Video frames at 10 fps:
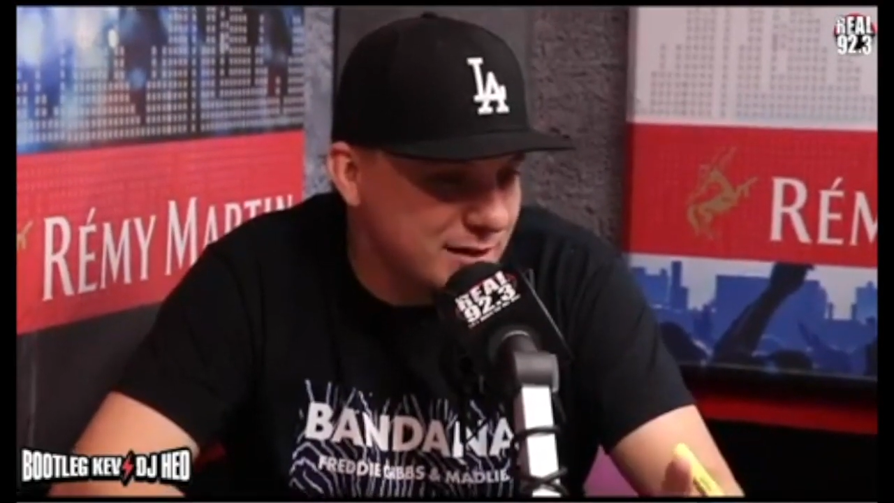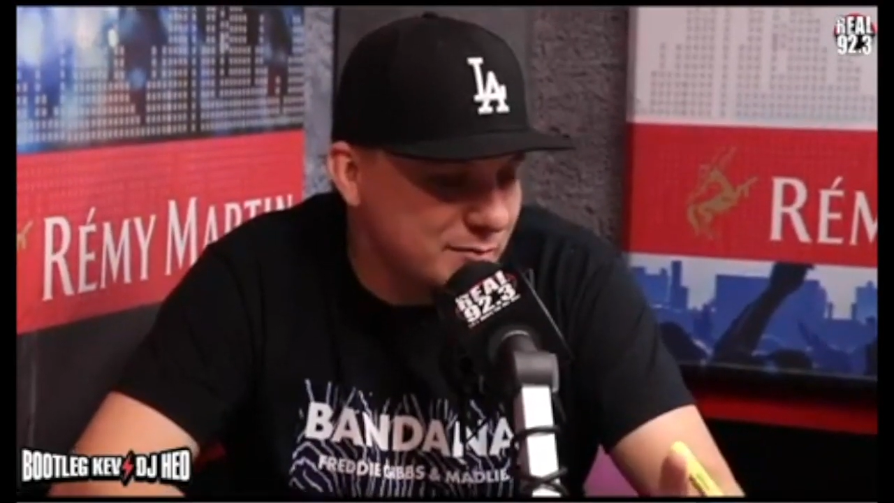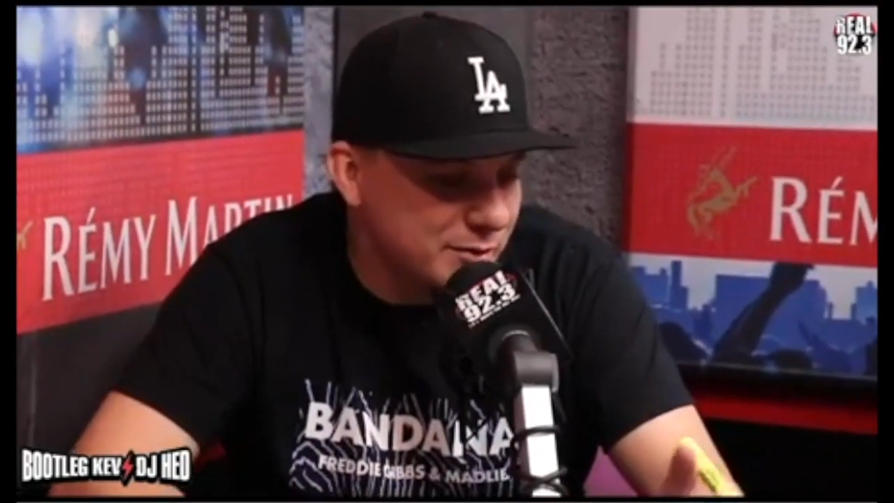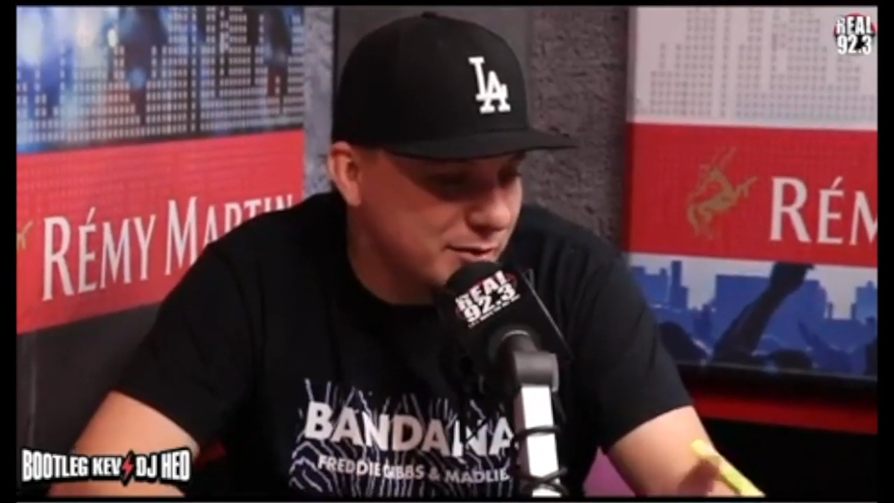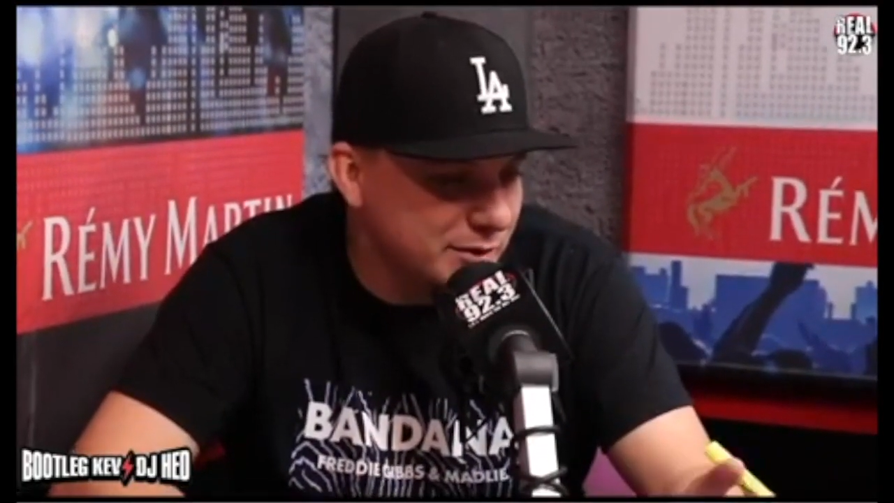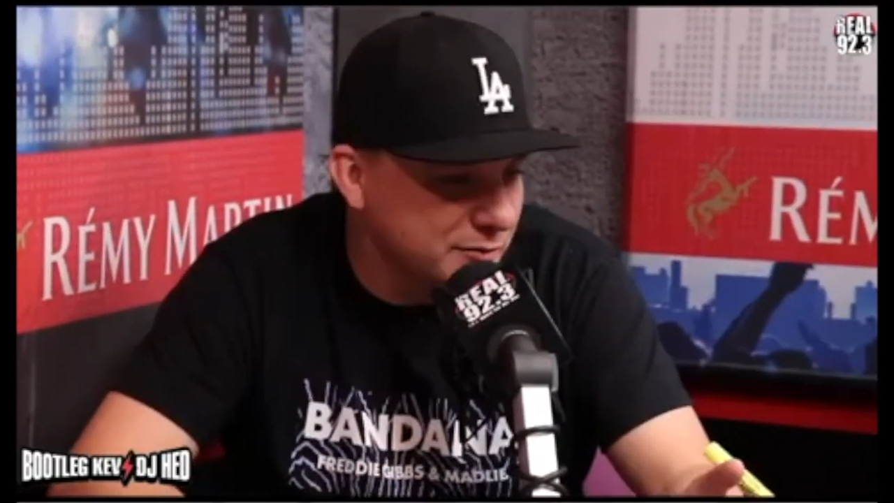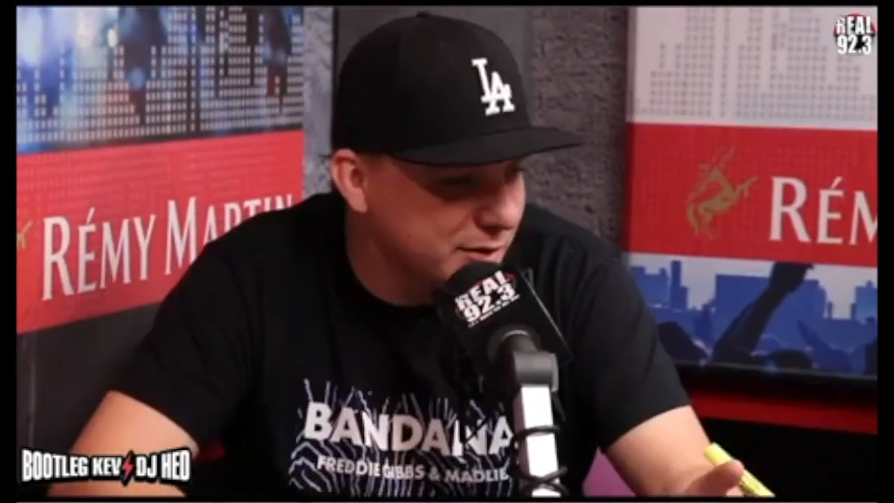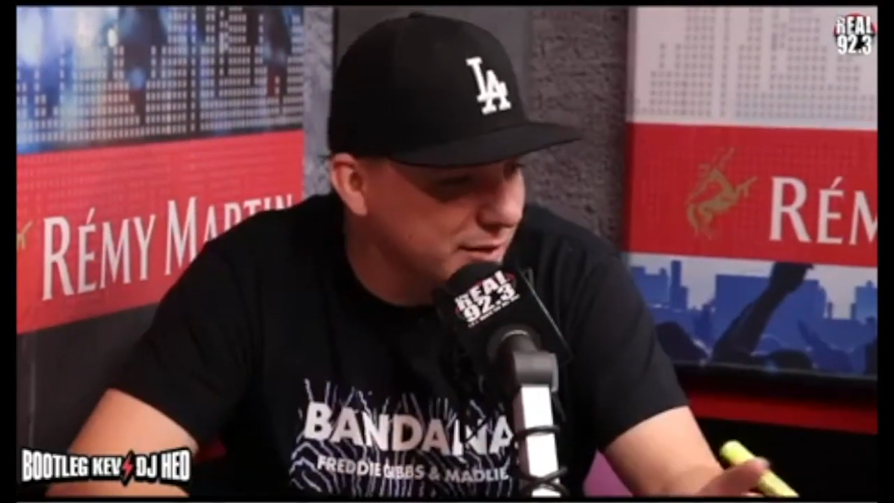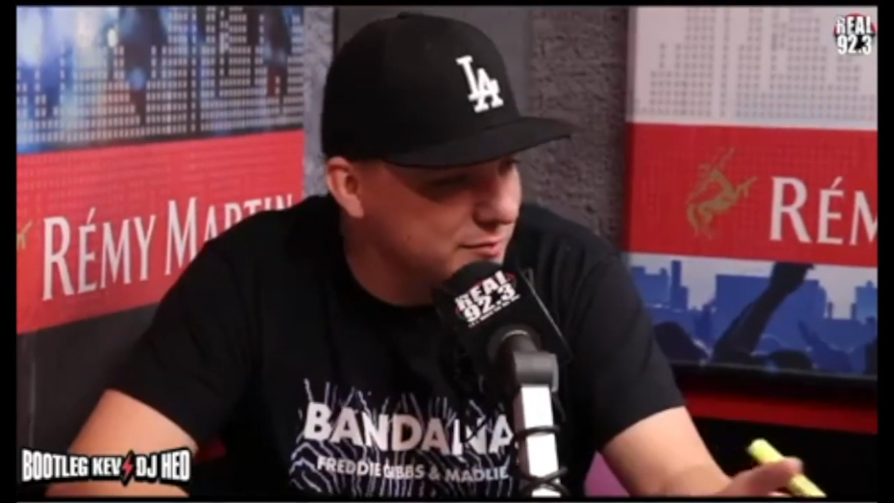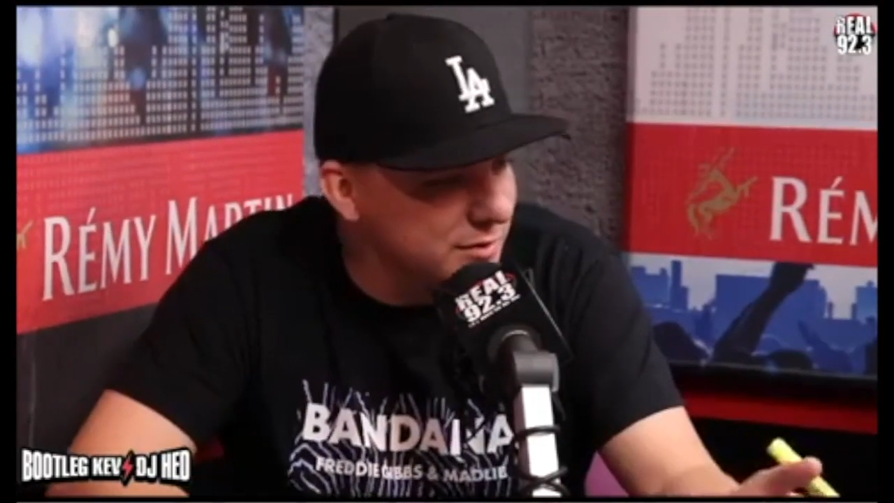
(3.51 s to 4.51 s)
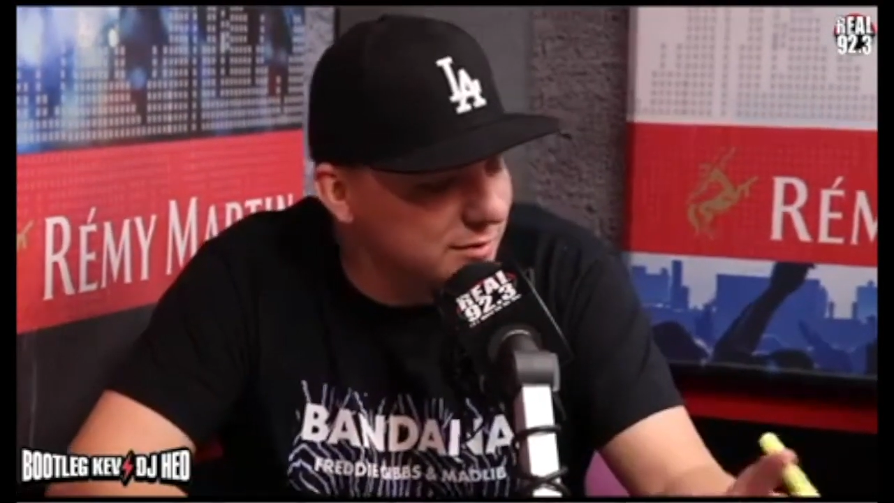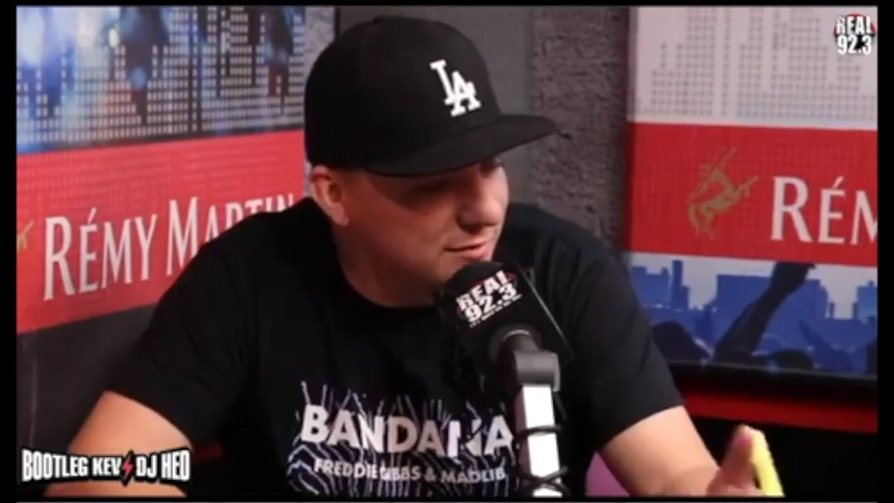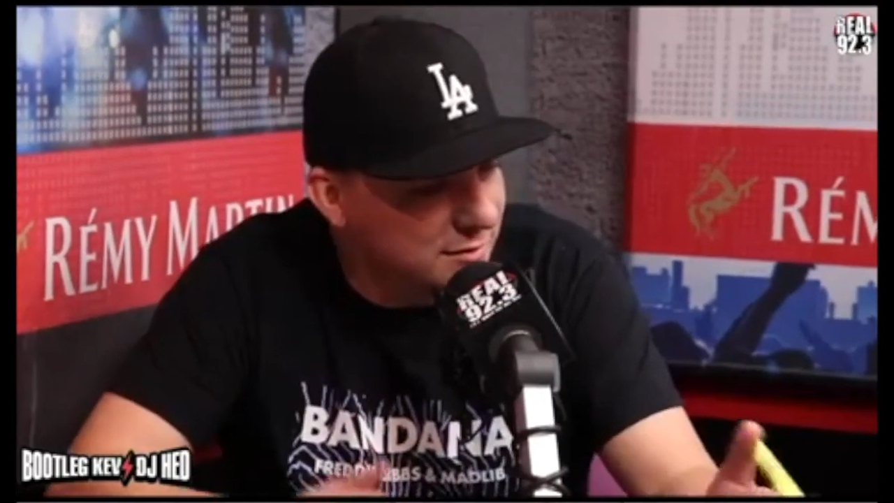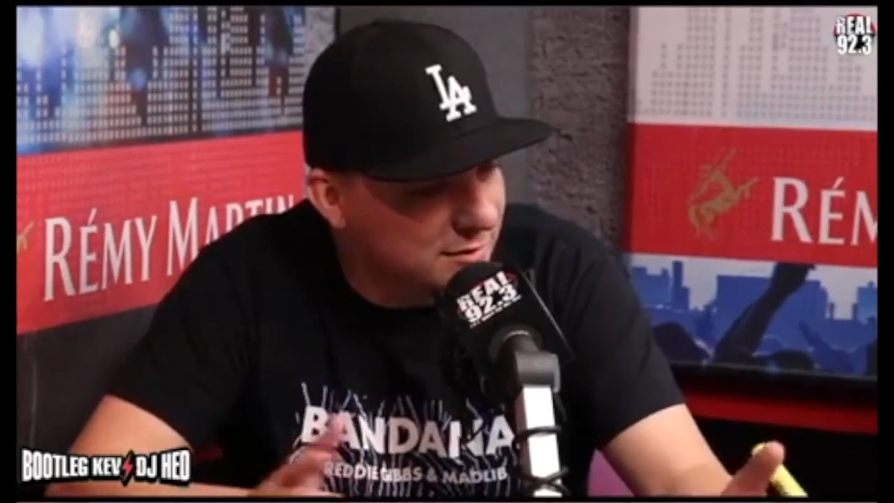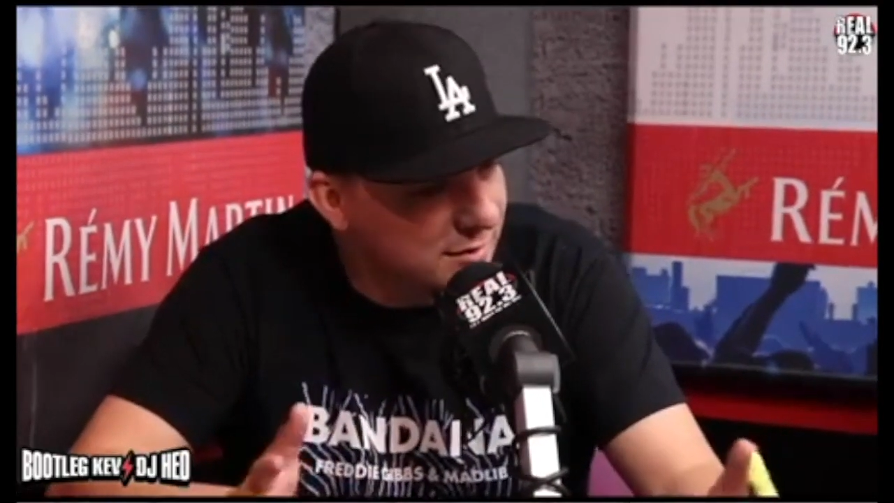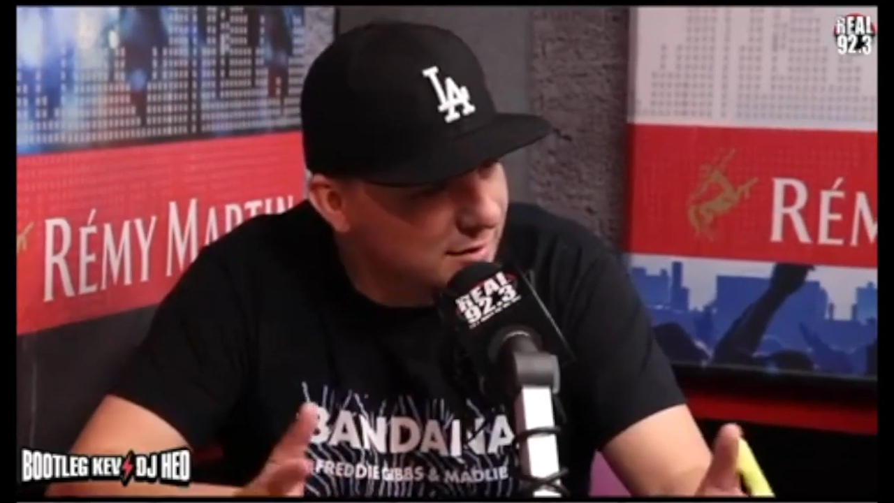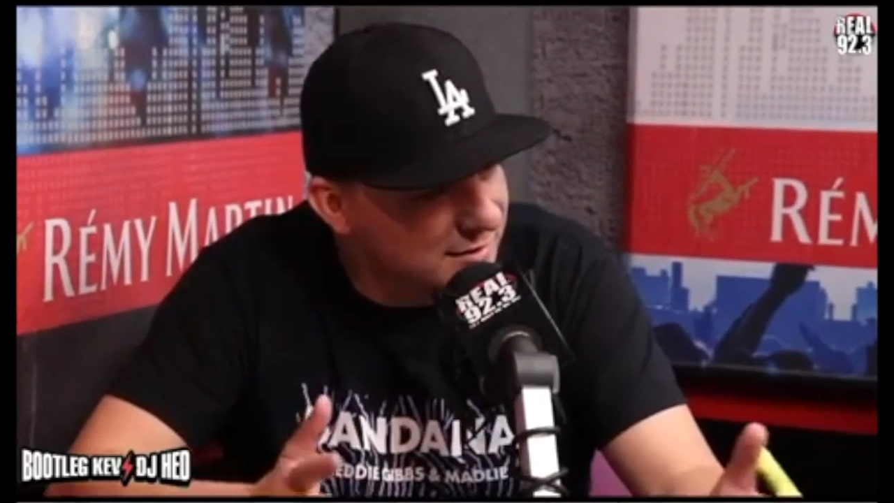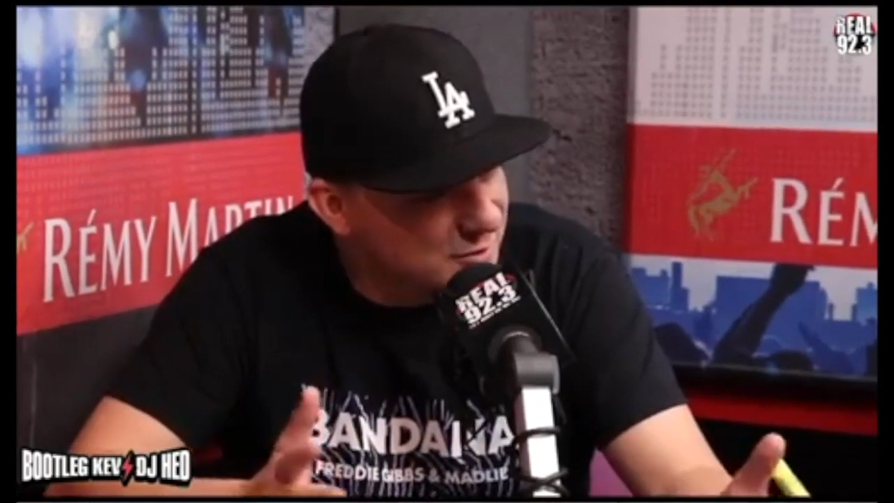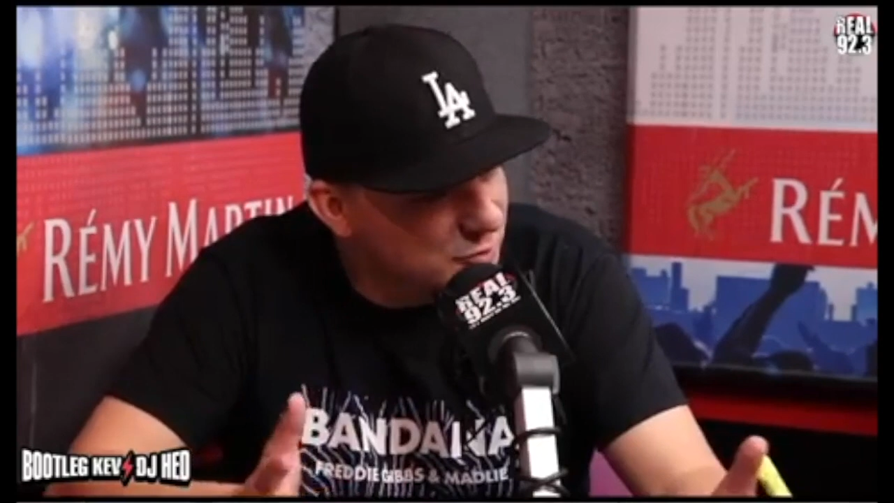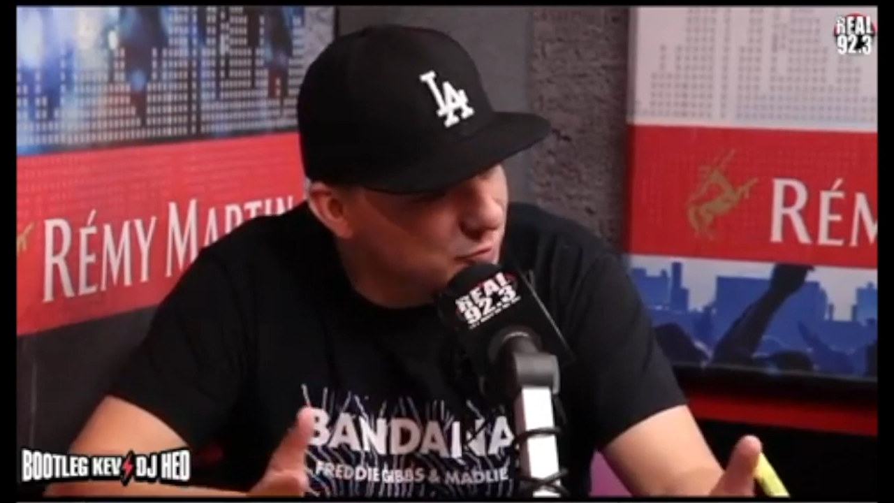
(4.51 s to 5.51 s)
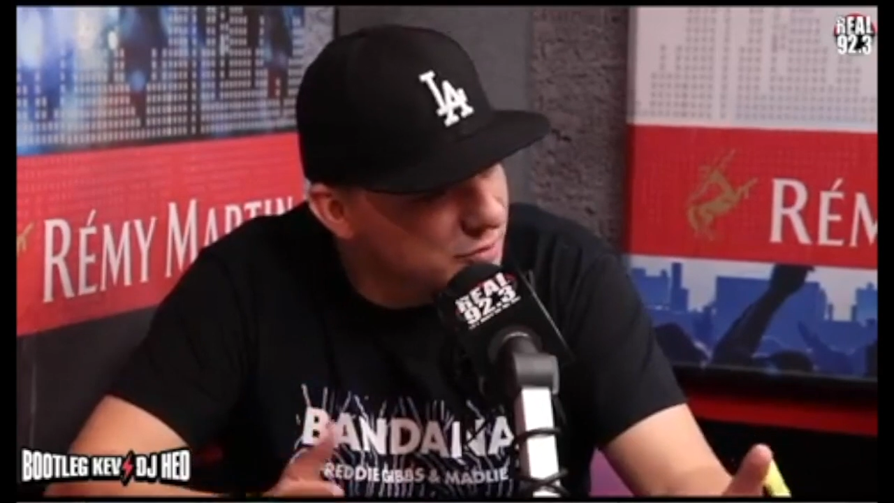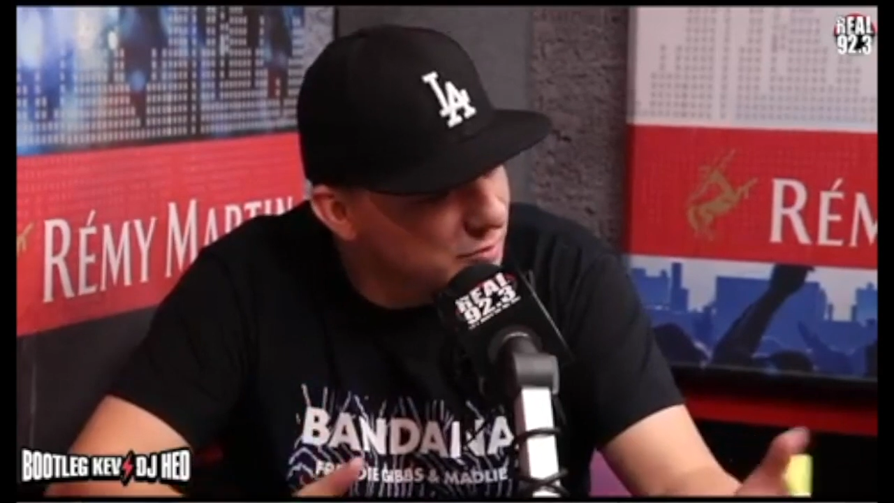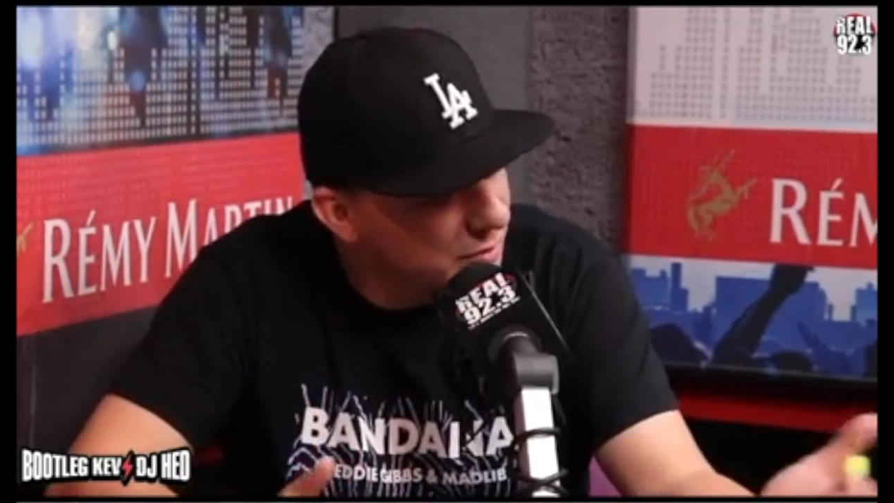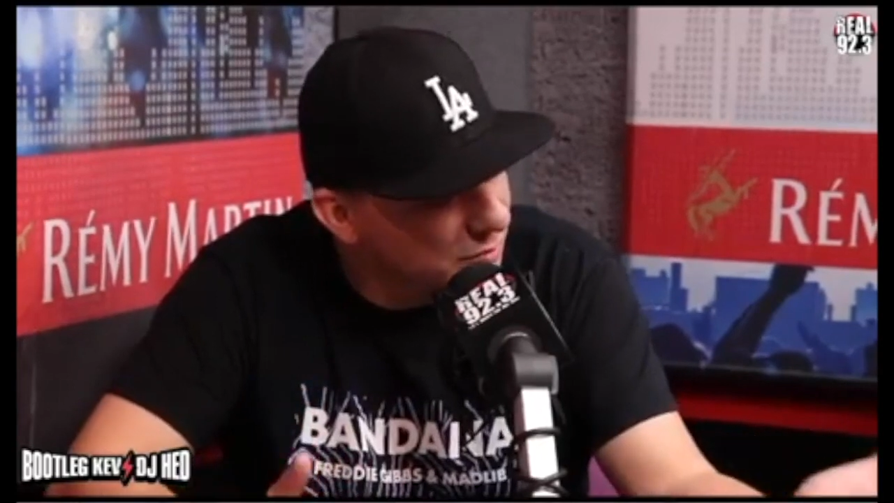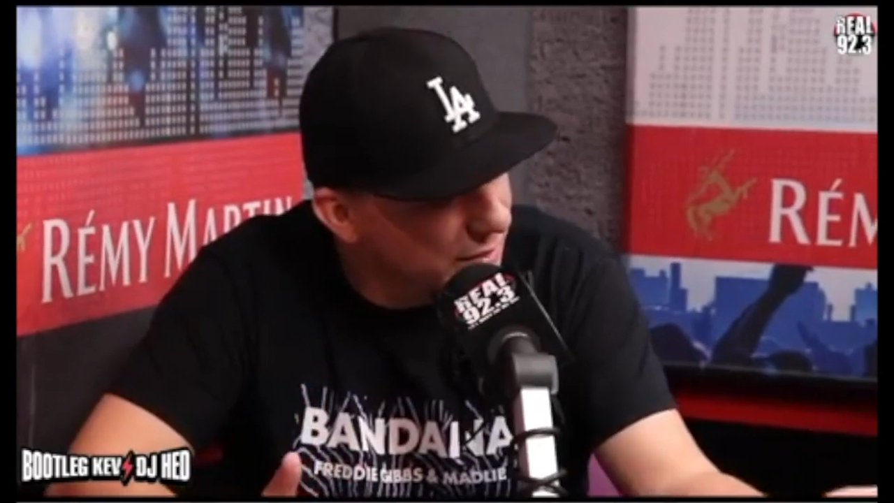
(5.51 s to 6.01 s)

not being relevant enough to to do music with.